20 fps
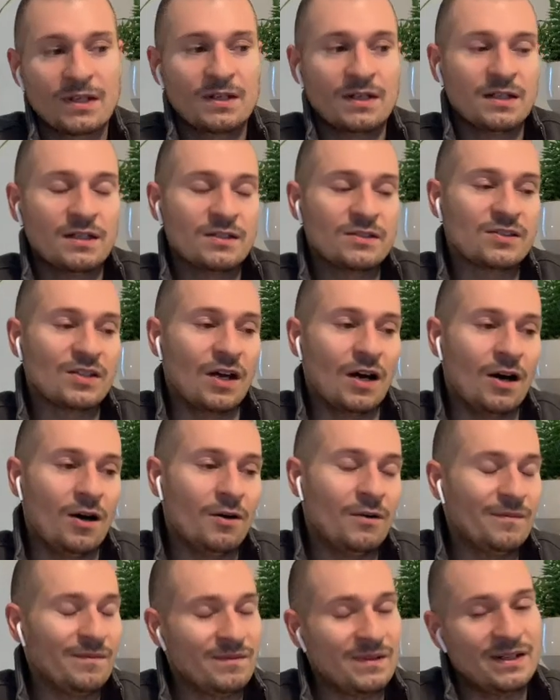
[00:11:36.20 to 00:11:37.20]

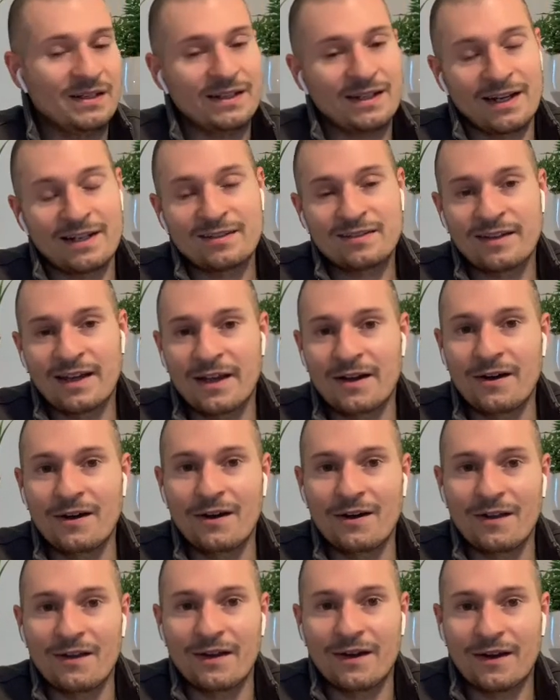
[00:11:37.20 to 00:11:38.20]
So, like I said
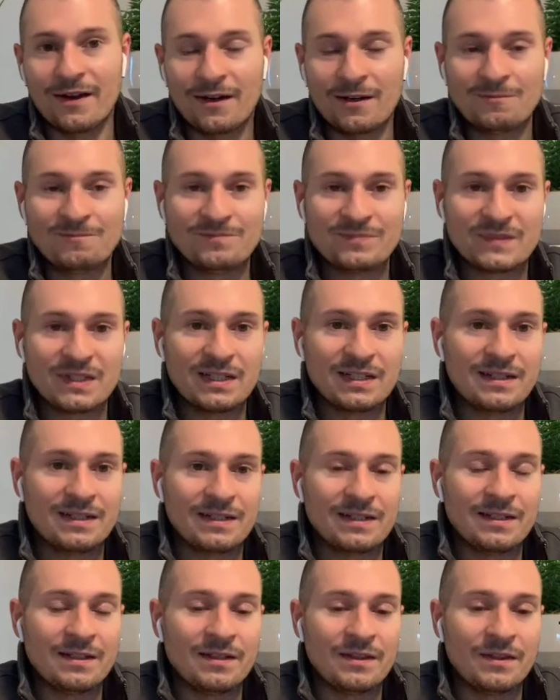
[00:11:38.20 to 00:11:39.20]
earlier,
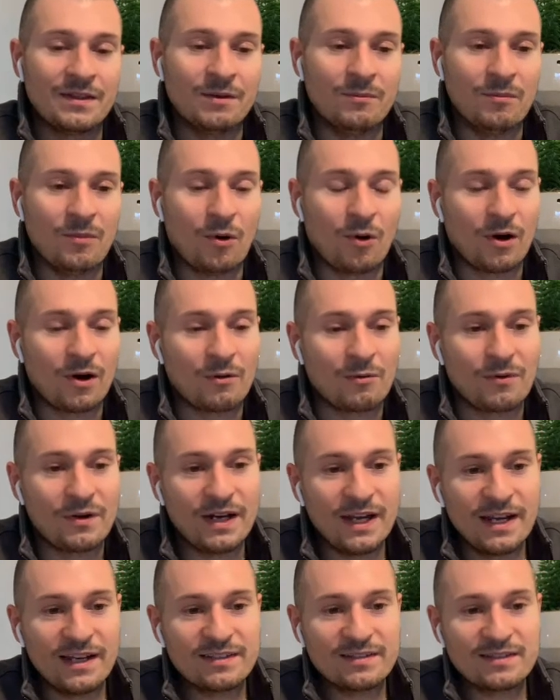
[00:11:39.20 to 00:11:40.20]
the more
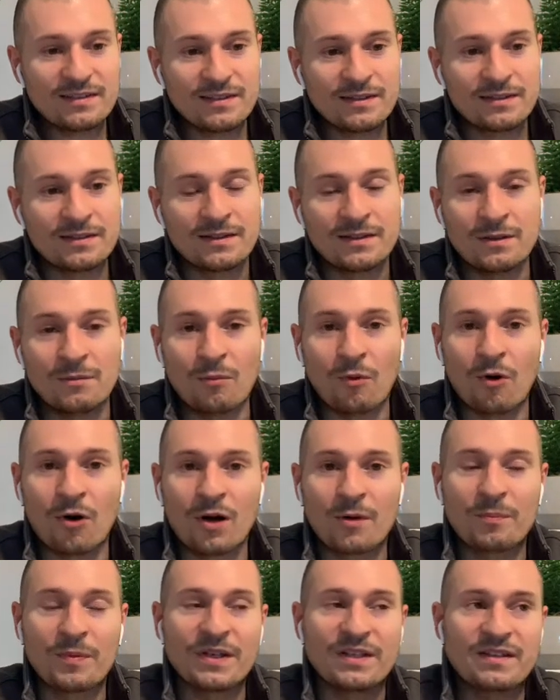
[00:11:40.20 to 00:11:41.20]
risk, the
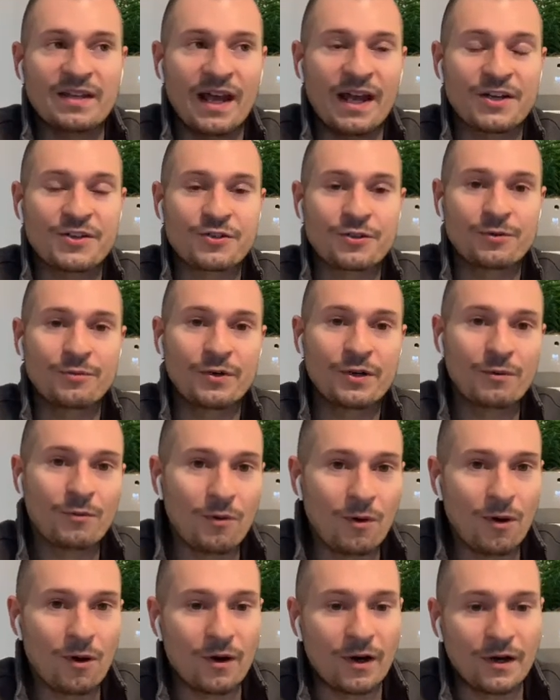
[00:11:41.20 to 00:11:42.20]
more potential
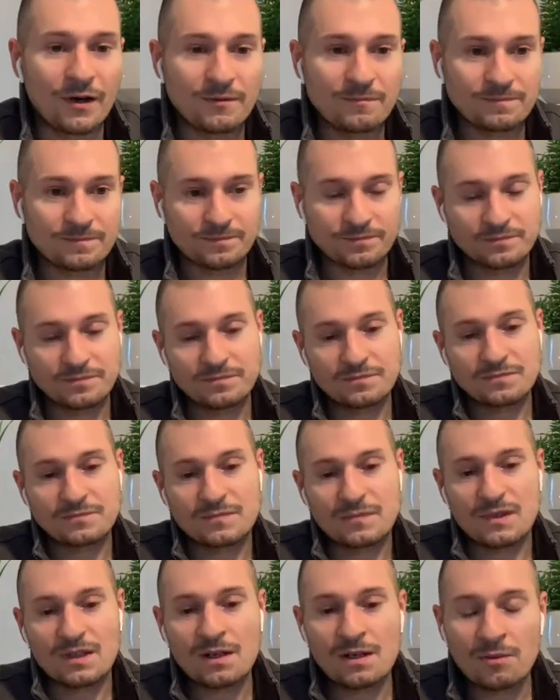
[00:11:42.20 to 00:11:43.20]
reward.
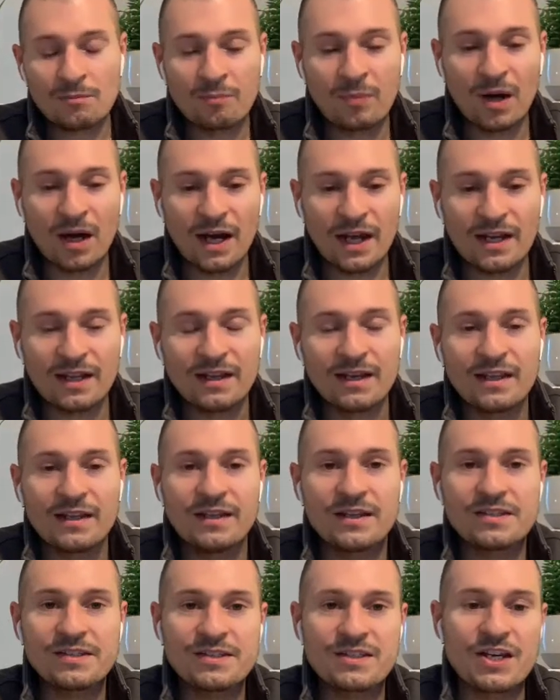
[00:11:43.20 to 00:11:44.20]
But
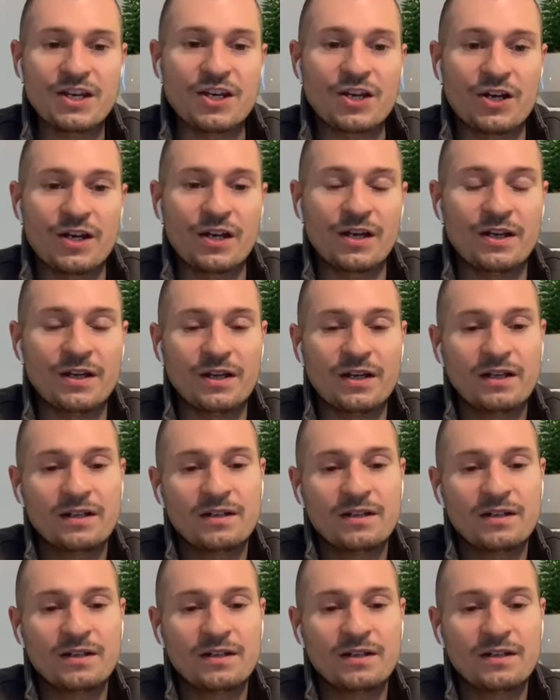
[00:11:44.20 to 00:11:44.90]
this is a good